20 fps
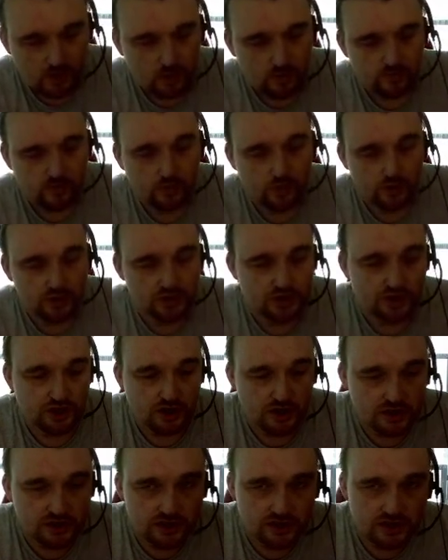We've got
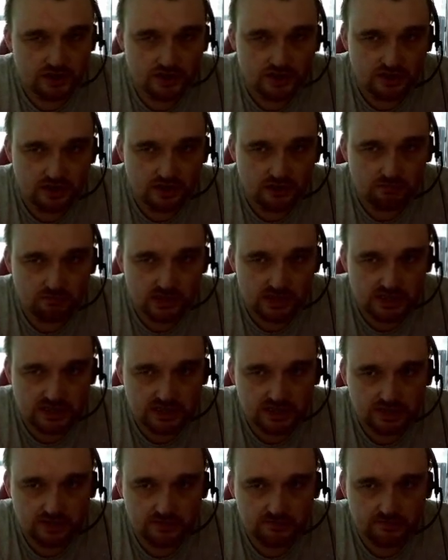justice at number
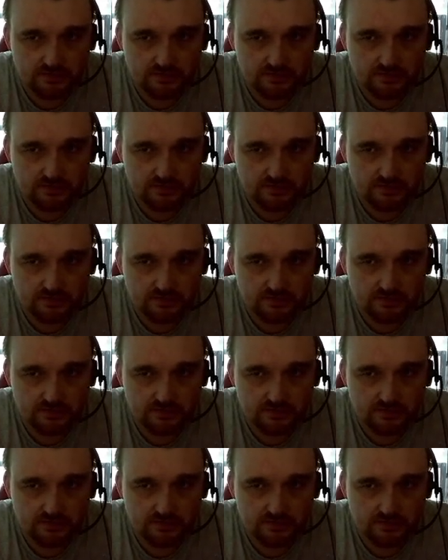8.